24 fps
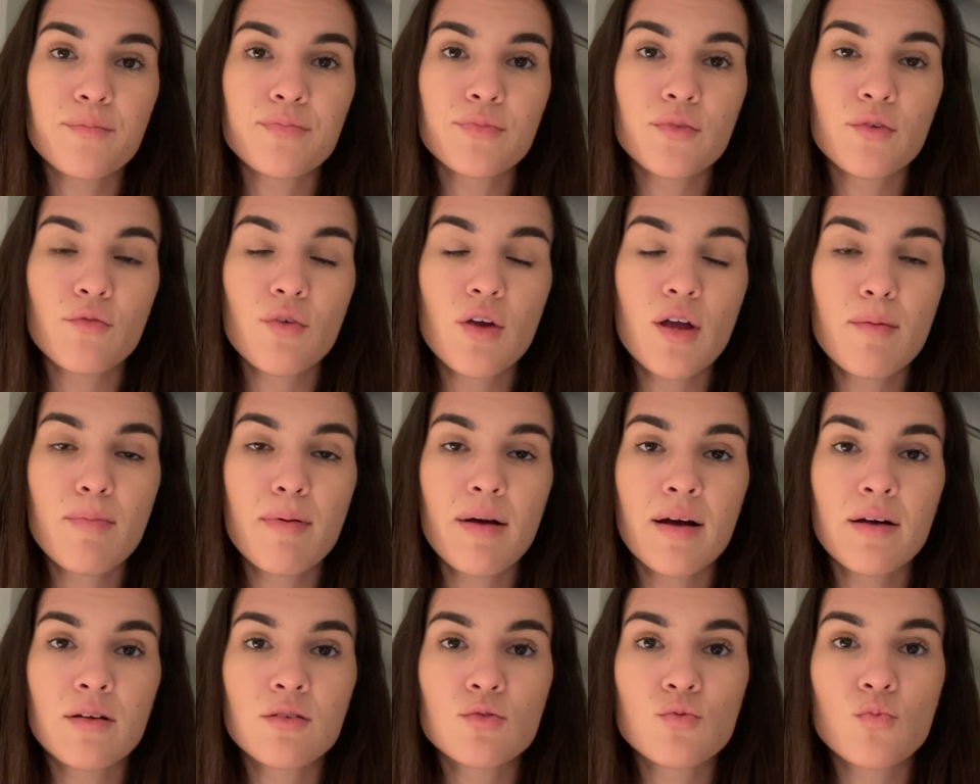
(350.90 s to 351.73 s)

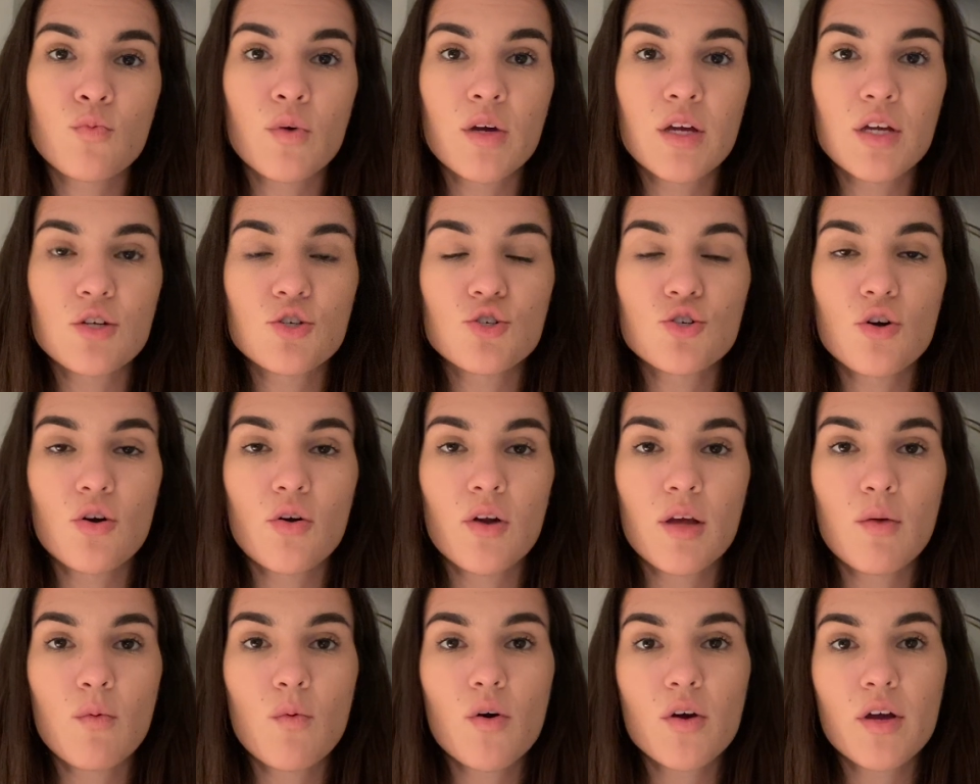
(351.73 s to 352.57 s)
rebound, which
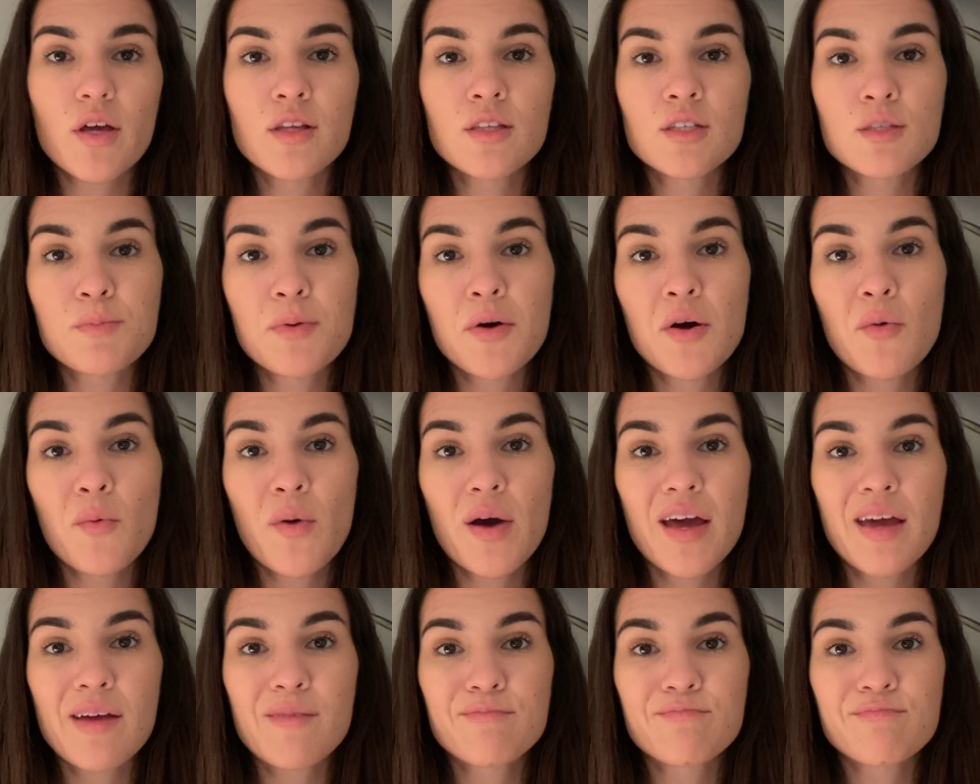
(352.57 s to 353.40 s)
Ollie Watkins put
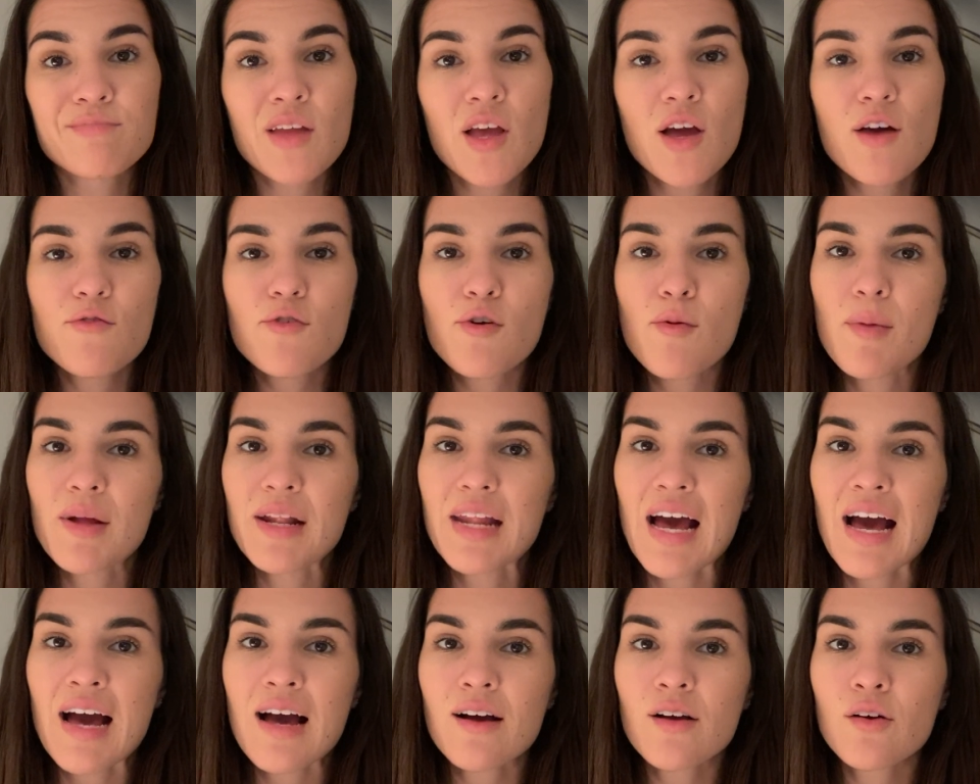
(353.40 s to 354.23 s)
away from an
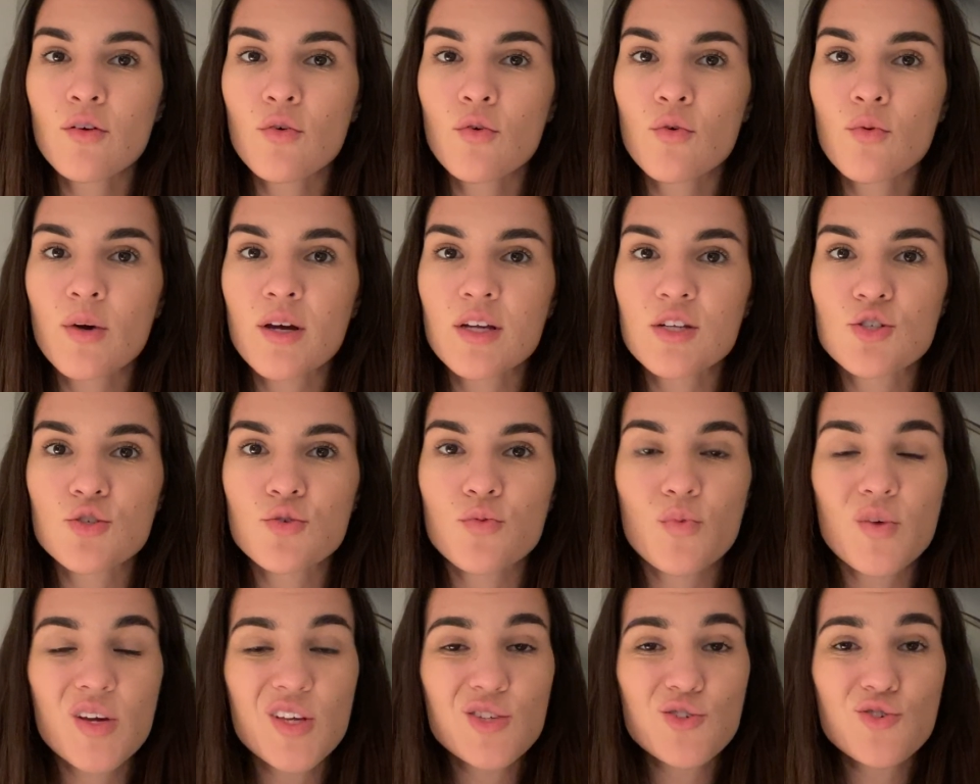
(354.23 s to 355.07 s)
angle which
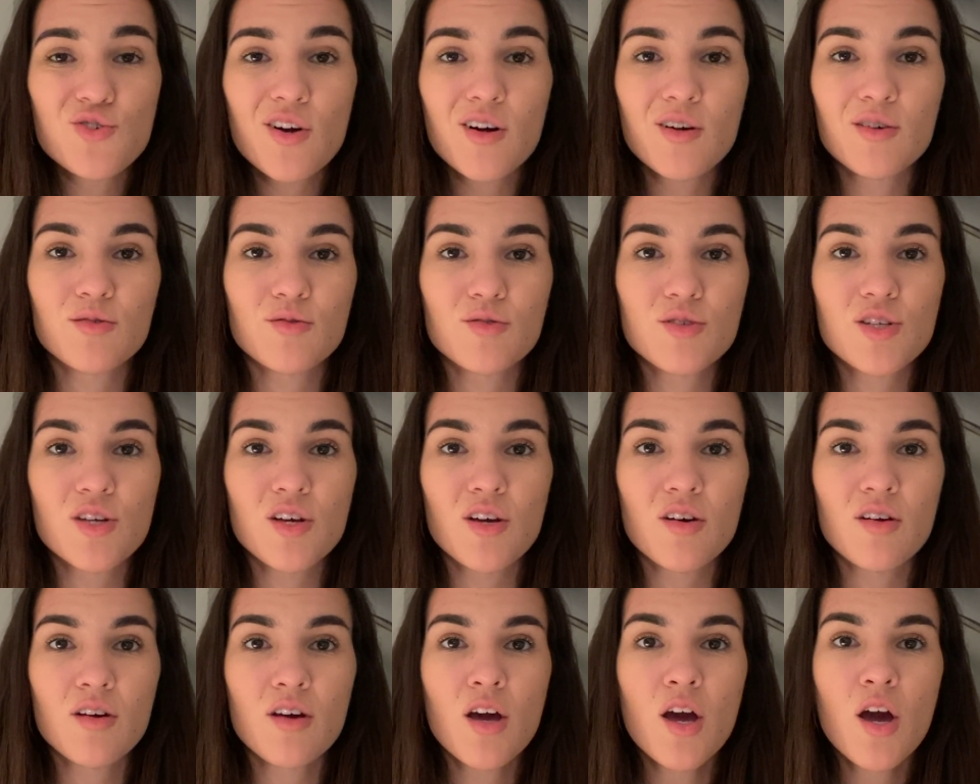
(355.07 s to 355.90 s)
we struggle
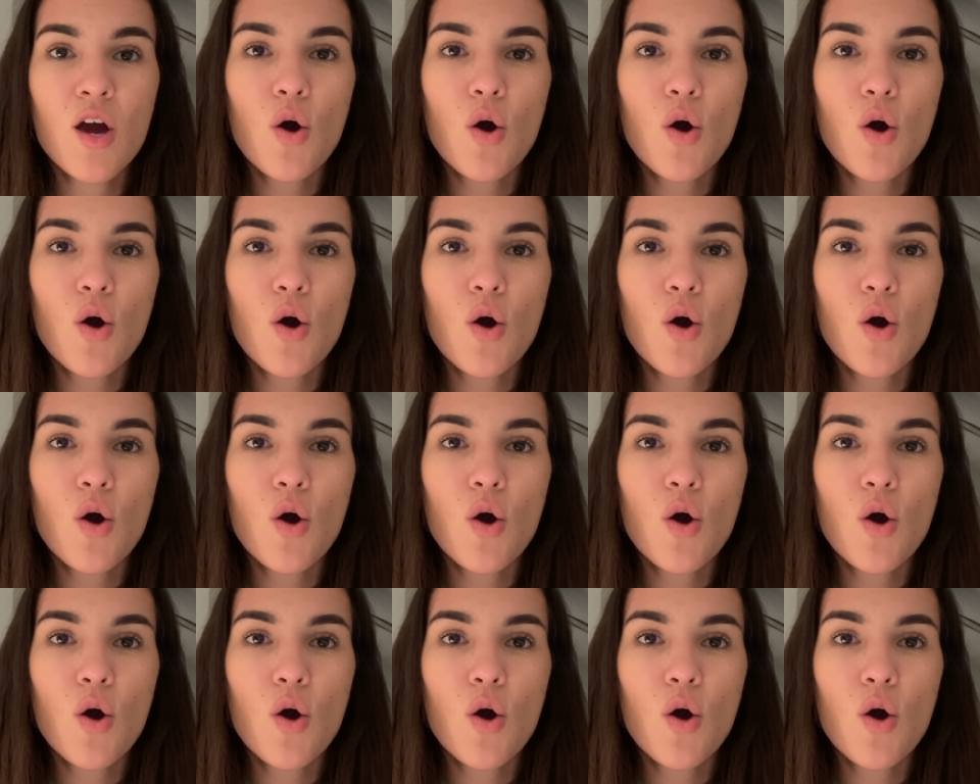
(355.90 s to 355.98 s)
to.